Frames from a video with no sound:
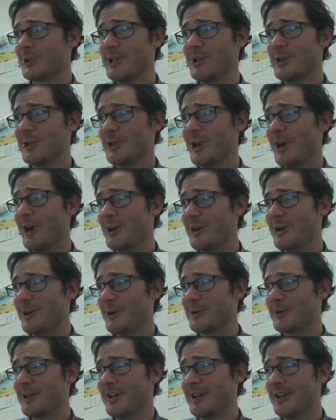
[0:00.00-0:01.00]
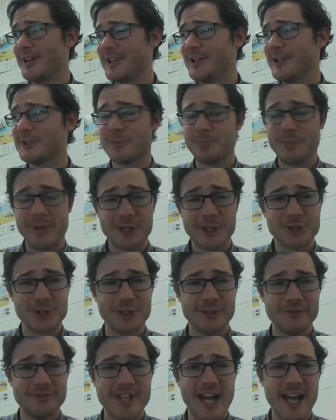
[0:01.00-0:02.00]
here's a picture
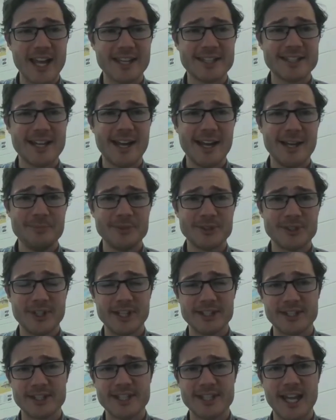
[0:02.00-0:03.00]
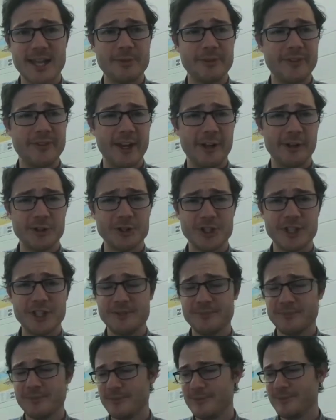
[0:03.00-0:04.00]
of diatoms. That's a type of
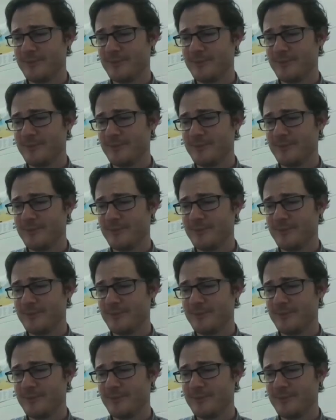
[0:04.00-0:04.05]
algae.